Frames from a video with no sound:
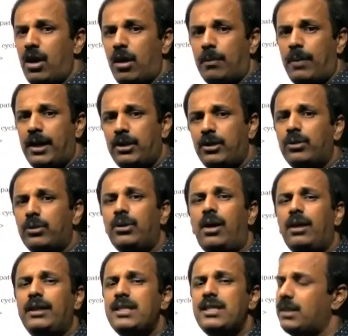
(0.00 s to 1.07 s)
But you know
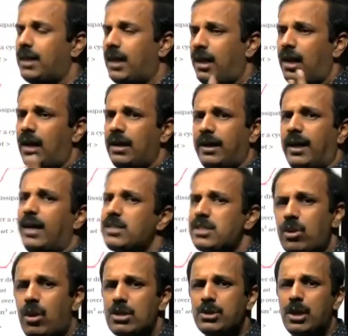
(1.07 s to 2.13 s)
this AC
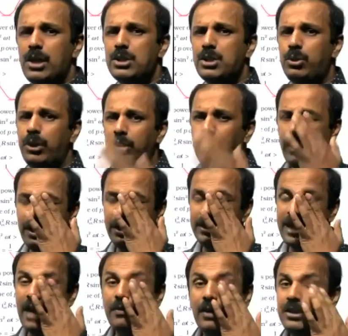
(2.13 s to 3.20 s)
also is doing work, the
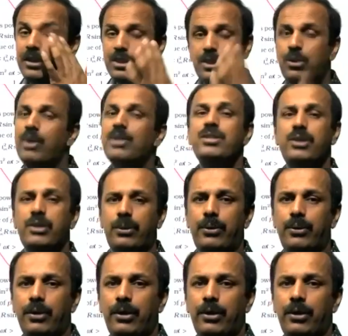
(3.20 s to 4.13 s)
average is not 0.